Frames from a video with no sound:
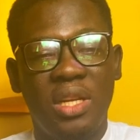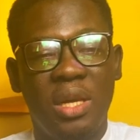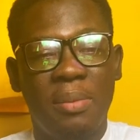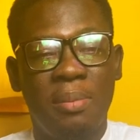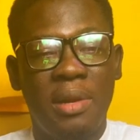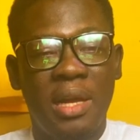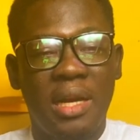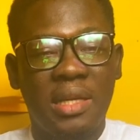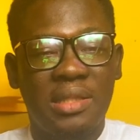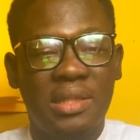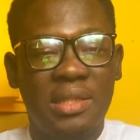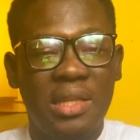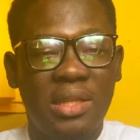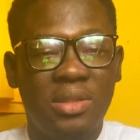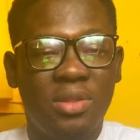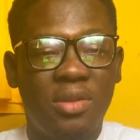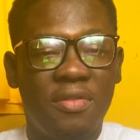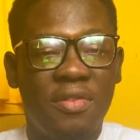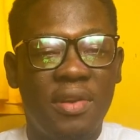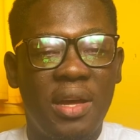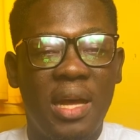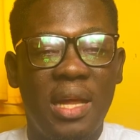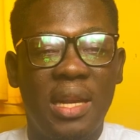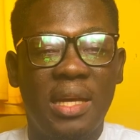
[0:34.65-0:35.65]
to the Blasters
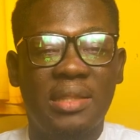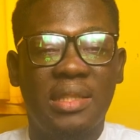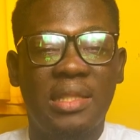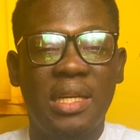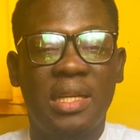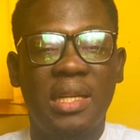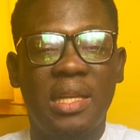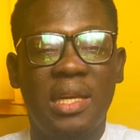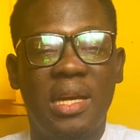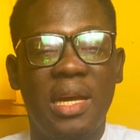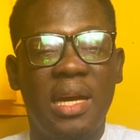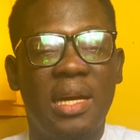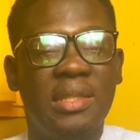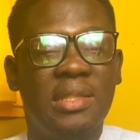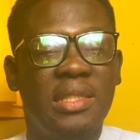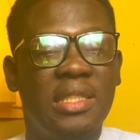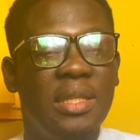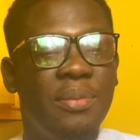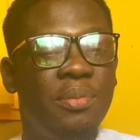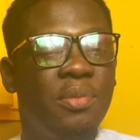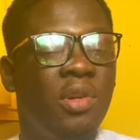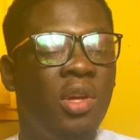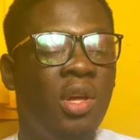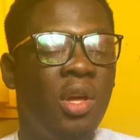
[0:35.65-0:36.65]
of Ghana technical
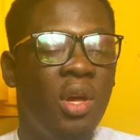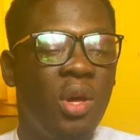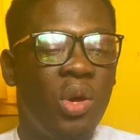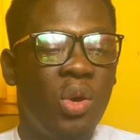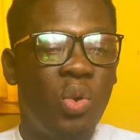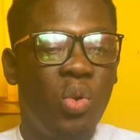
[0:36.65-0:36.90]
team